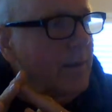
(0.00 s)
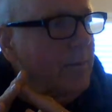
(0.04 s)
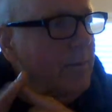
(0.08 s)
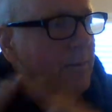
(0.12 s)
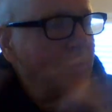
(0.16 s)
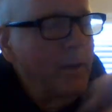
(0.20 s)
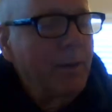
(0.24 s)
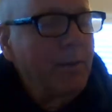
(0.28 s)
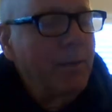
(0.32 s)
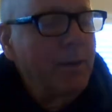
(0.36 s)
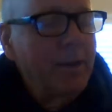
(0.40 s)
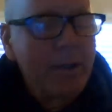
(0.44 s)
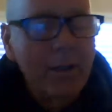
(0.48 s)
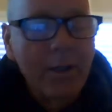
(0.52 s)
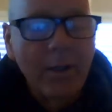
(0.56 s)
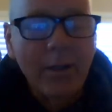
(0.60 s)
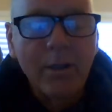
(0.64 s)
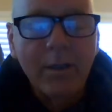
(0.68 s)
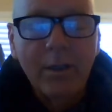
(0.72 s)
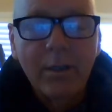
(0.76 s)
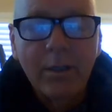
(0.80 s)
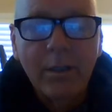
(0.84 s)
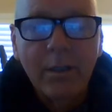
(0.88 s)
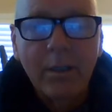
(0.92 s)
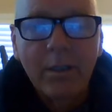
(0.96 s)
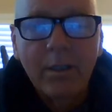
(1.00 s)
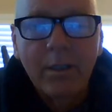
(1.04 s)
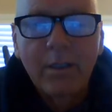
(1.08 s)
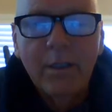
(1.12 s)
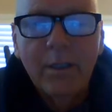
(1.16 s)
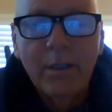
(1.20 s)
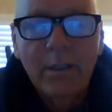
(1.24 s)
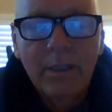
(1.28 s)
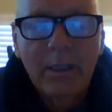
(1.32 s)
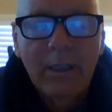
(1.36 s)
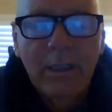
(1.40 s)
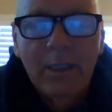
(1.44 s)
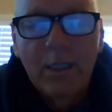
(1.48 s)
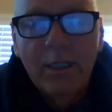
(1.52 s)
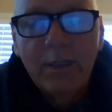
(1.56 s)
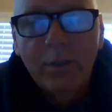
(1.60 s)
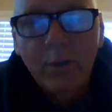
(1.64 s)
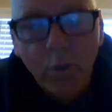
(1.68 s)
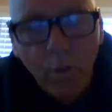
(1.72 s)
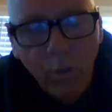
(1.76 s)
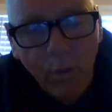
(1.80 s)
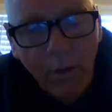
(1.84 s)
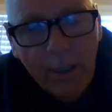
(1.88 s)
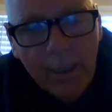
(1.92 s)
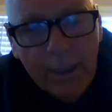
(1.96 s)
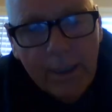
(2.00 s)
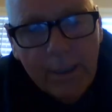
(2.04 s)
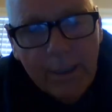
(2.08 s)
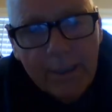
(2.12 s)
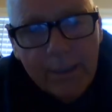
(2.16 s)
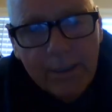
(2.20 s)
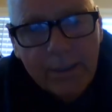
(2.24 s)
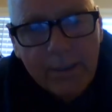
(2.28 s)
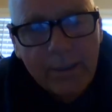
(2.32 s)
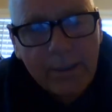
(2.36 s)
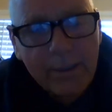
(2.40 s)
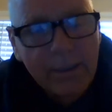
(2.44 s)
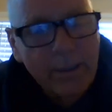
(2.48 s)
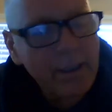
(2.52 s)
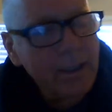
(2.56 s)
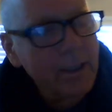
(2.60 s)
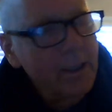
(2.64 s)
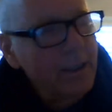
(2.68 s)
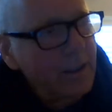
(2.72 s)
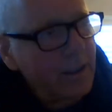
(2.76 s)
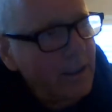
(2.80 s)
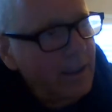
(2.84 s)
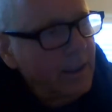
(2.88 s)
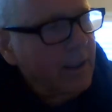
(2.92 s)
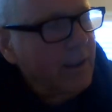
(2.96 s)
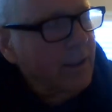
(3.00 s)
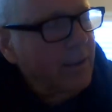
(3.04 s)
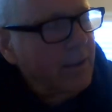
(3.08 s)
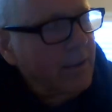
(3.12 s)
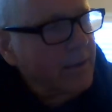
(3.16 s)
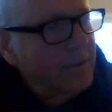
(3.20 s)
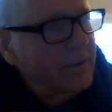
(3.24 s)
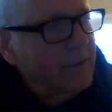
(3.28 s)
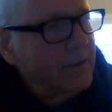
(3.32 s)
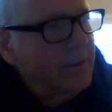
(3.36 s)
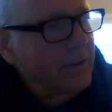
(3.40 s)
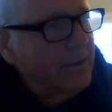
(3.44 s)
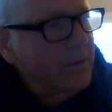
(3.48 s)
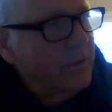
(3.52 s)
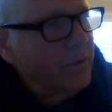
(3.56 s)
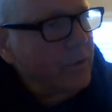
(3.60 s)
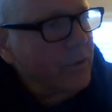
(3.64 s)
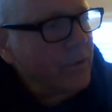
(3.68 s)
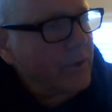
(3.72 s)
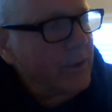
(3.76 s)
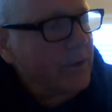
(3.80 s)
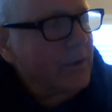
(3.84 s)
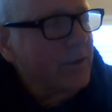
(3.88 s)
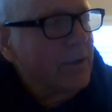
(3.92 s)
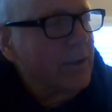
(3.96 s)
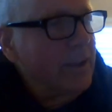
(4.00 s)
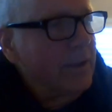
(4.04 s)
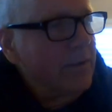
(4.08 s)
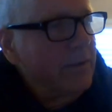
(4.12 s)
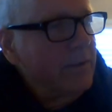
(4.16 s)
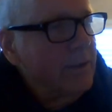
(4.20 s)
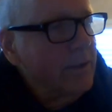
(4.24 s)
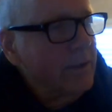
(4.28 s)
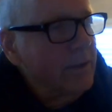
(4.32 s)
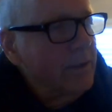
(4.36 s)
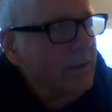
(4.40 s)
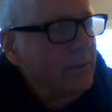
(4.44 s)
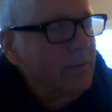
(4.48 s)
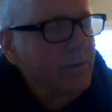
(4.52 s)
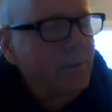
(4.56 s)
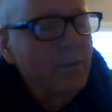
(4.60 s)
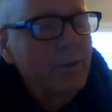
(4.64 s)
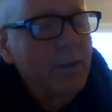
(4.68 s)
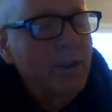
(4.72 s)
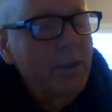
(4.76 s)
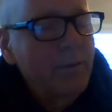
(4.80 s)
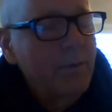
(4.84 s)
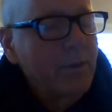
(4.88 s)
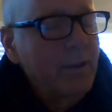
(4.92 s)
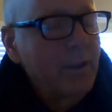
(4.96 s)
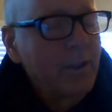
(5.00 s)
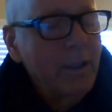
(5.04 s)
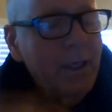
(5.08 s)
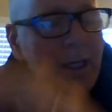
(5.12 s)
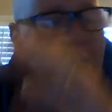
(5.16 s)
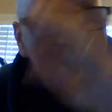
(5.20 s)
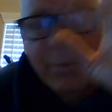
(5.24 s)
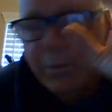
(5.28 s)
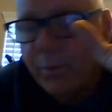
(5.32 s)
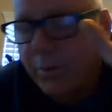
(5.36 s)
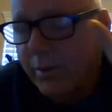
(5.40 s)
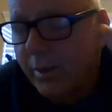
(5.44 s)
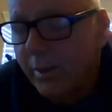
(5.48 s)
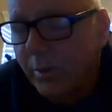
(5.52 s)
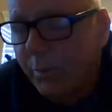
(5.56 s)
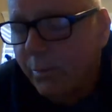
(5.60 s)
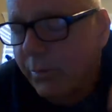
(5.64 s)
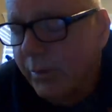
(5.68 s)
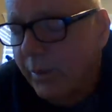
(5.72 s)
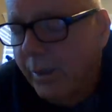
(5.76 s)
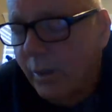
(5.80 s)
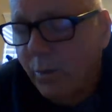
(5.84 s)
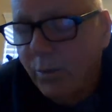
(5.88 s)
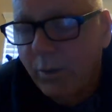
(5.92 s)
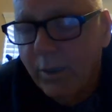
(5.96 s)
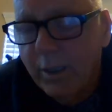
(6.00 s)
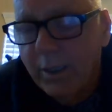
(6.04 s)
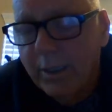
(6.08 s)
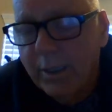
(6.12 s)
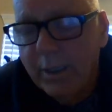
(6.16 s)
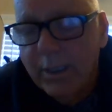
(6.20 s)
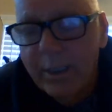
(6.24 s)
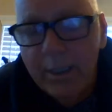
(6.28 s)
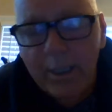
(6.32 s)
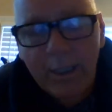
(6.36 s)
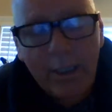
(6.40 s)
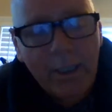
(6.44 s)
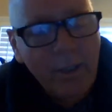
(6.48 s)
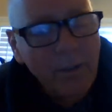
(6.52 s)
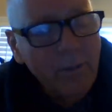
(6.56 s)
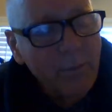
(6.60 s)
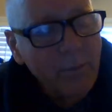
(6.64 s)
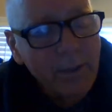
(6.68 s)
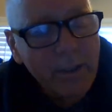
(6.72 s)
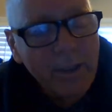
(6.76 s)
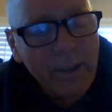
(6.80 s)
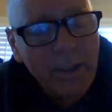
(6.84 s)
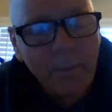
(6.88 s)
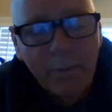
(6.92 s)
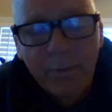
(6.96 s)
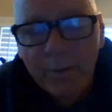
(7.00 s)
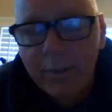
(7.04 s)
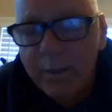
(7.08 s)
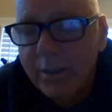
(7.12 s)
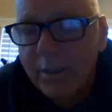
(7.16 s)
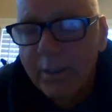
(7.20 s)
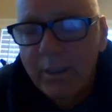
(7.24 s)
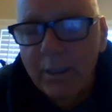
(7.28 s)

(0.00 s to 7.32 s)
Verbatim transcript: Me and my dog. It's quiet. Not cars on the streets even. We live in a neighborhood that's pretty quiet anyhow already, but